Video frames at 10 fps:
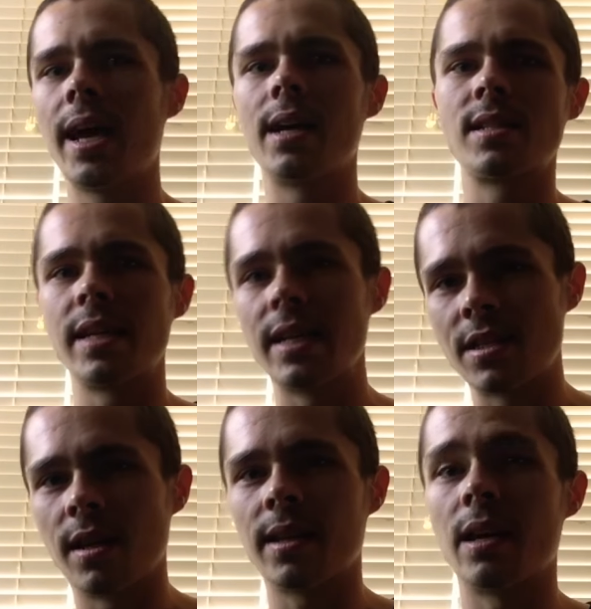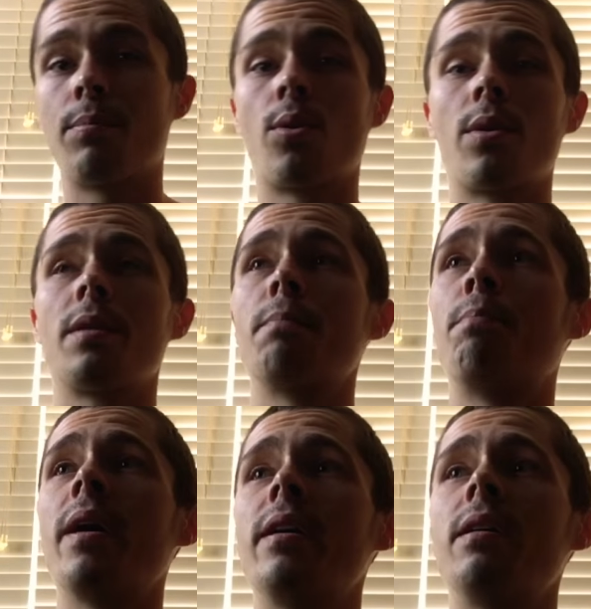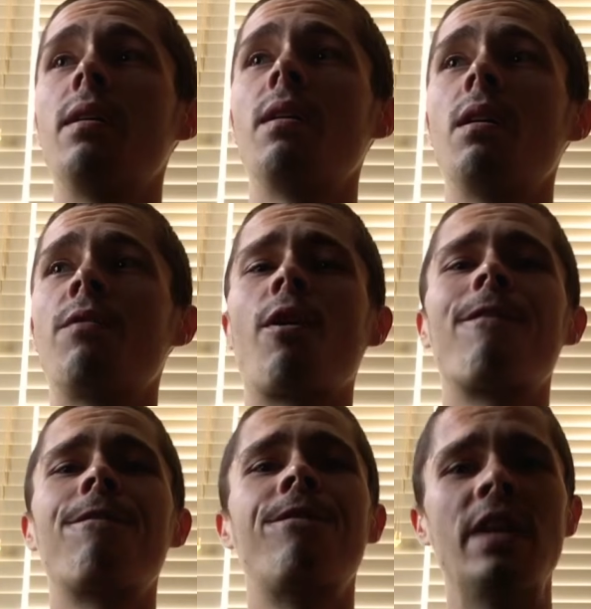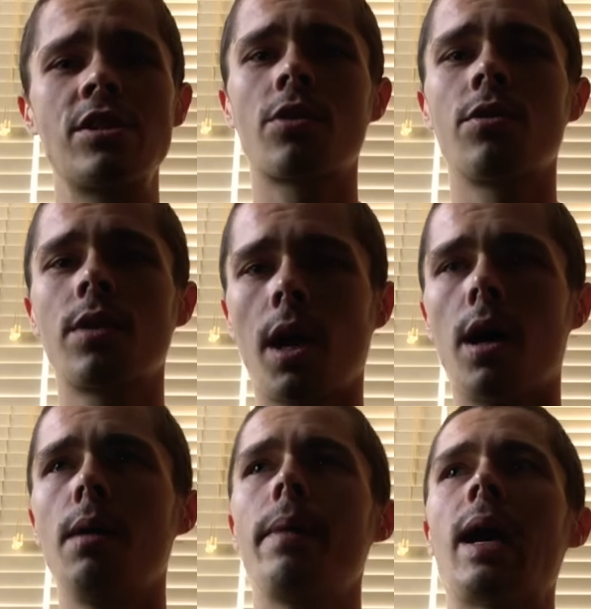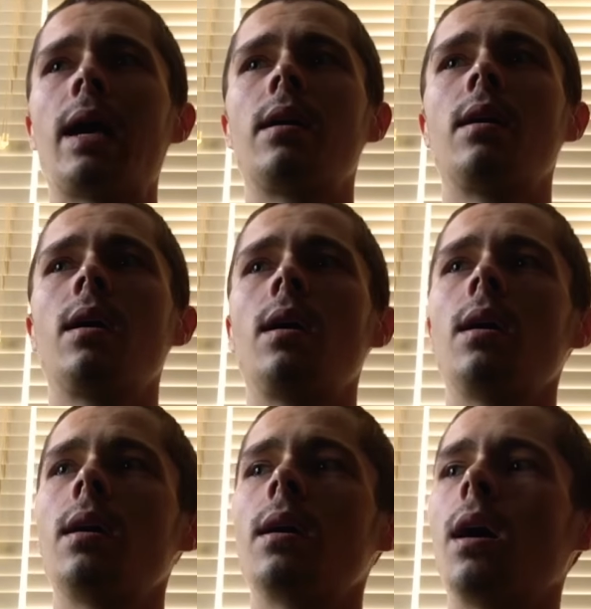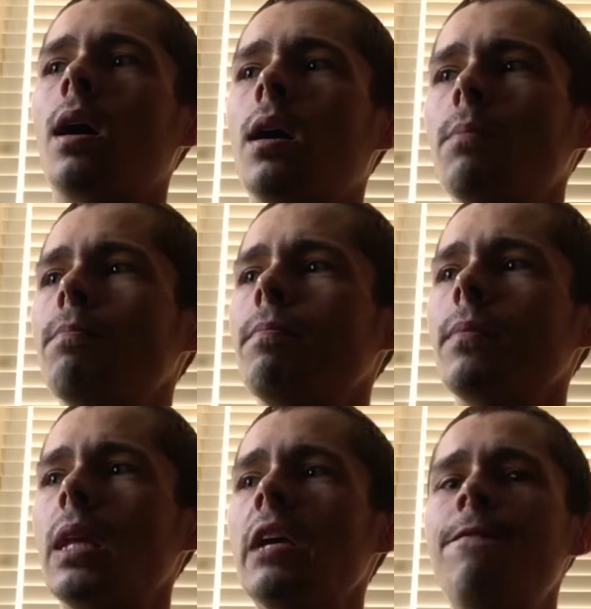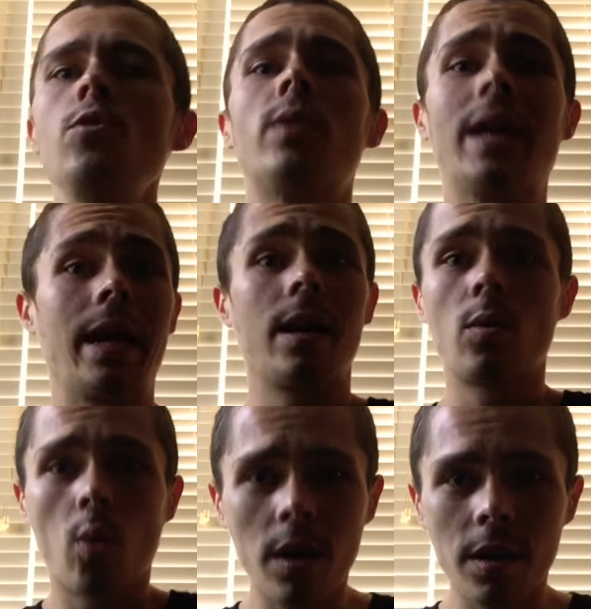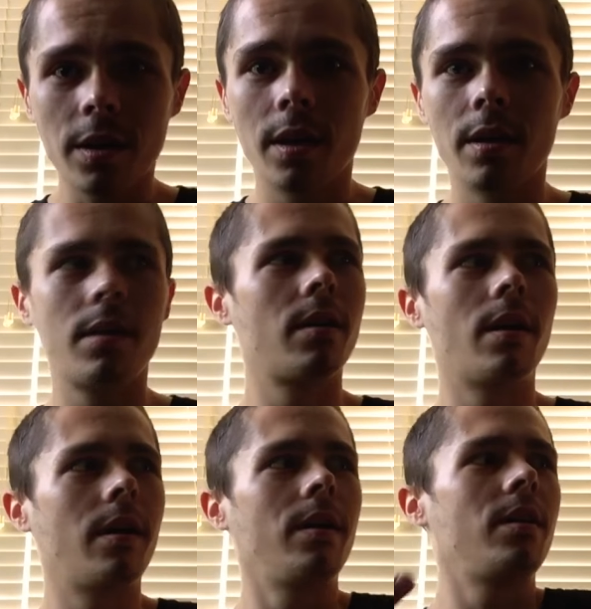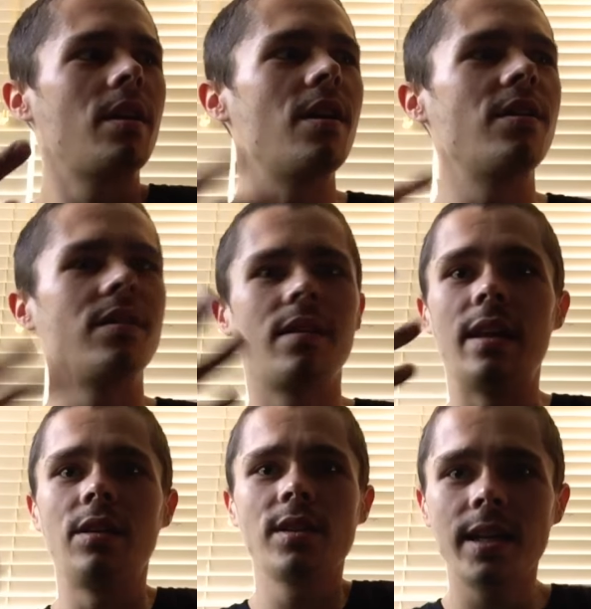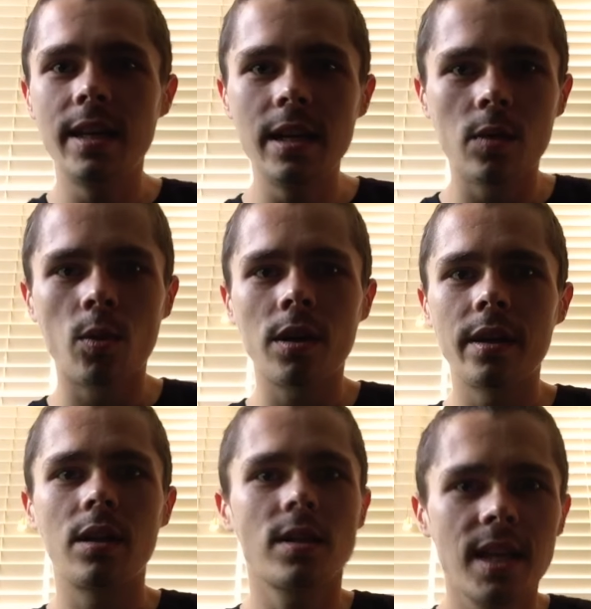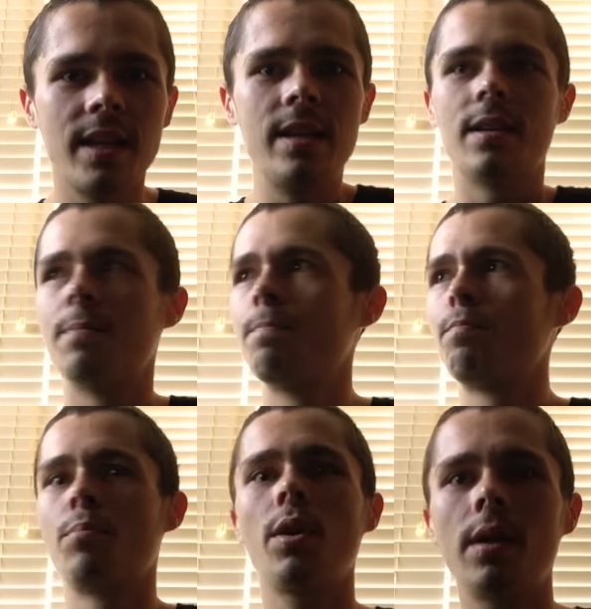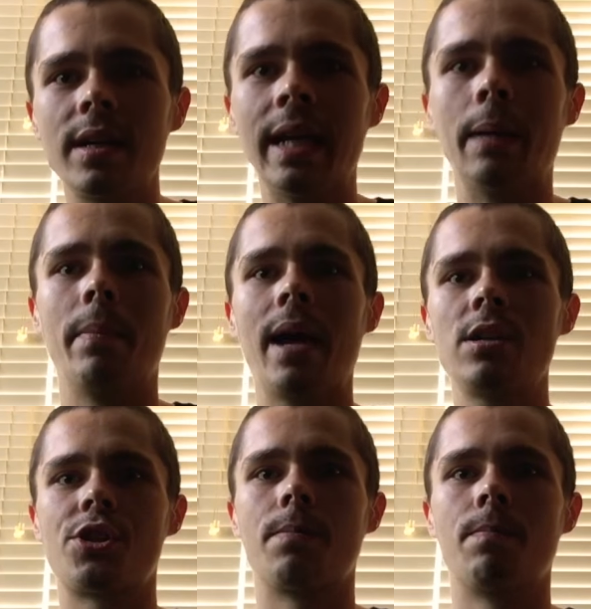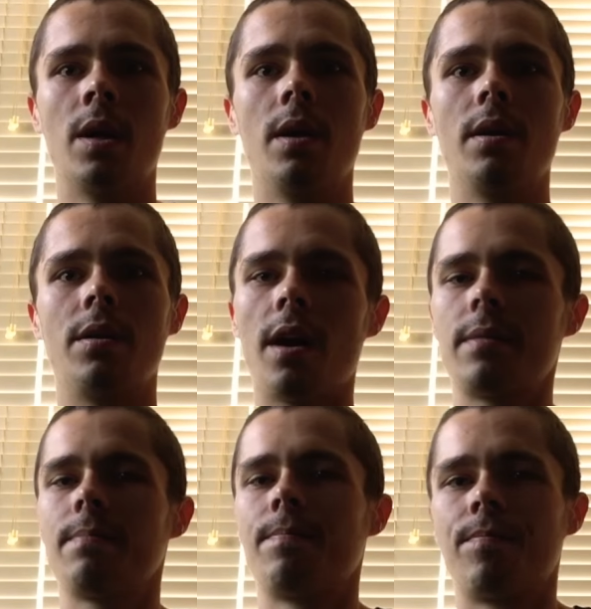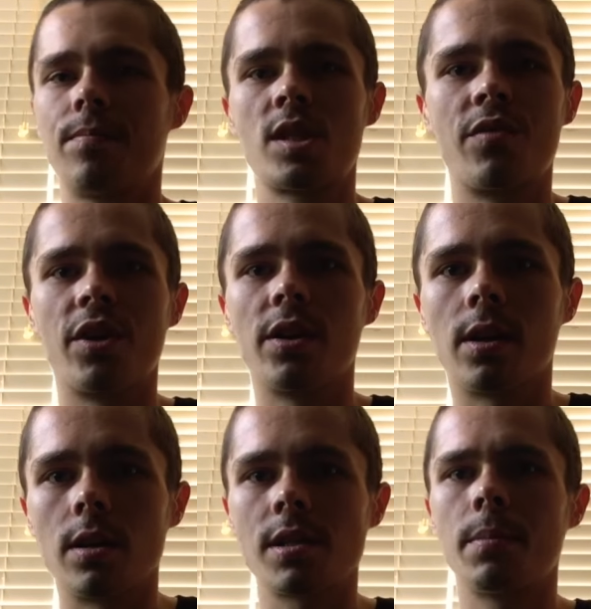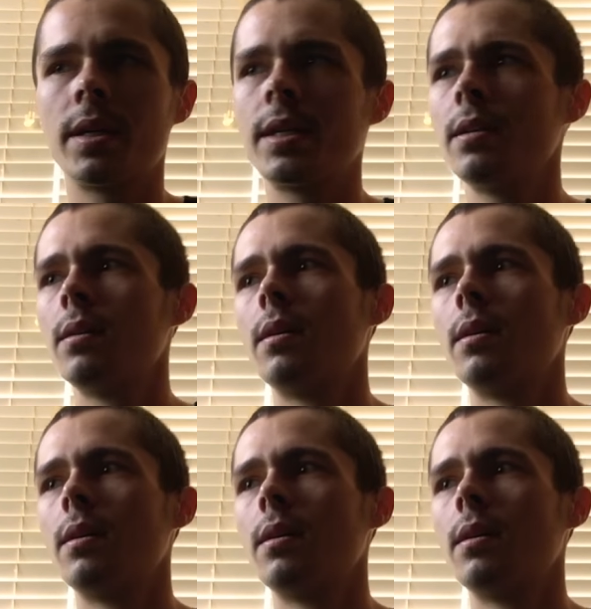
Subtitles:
that and say it's not that important, but for physical combat, if you can work, it looks like he can work. It looks like he can put on a damn match and not severely hurt somebody.